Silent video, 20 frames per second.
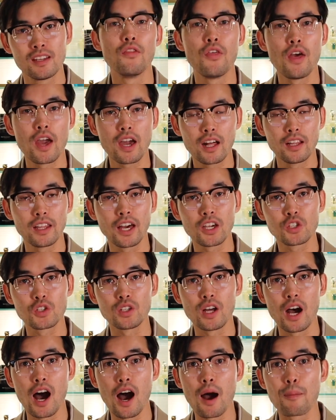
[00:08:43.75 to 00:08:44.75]
Their collection
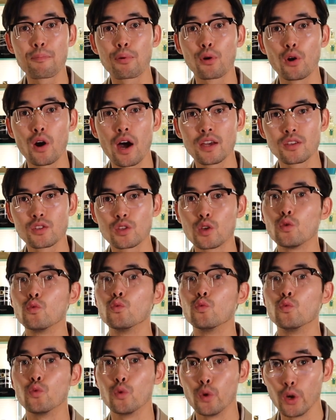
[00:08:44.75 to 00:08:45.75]
are priced
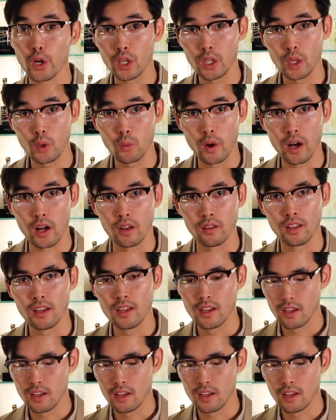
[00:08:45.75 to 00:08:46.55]
really well.